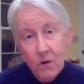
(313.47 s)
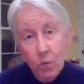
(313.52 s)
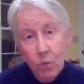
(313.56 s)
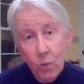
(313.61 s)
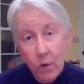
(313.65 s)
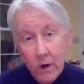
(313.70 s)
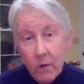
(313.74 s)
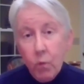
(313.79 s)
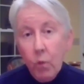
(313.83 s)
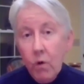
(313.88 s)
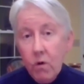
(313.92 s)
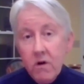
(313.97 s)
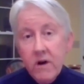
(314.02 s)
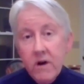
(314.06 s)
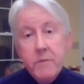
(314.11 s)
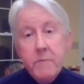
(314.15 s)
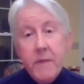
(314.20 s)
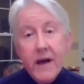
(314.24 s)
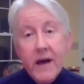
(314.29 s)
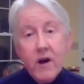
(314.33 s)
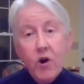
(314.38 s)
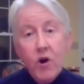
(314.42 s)
we're worried
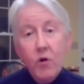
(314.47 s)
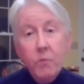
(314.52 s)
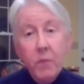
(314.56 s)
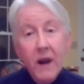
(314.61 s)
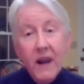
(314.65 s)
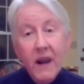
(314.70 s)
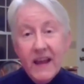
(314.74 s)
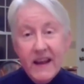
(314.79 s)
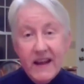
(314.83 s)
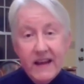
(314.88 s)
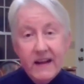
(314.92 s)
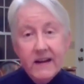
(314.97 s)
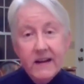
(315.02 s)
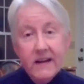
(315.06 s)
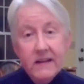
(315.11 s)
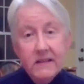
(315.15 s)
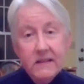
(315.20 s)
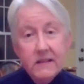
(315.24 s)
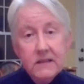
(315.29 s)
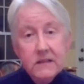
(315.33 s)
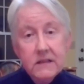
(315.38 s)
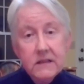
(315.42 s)
about our
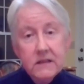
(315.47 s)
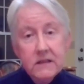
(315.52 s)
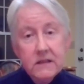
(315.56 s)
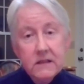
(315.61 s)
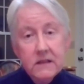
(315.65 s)
planet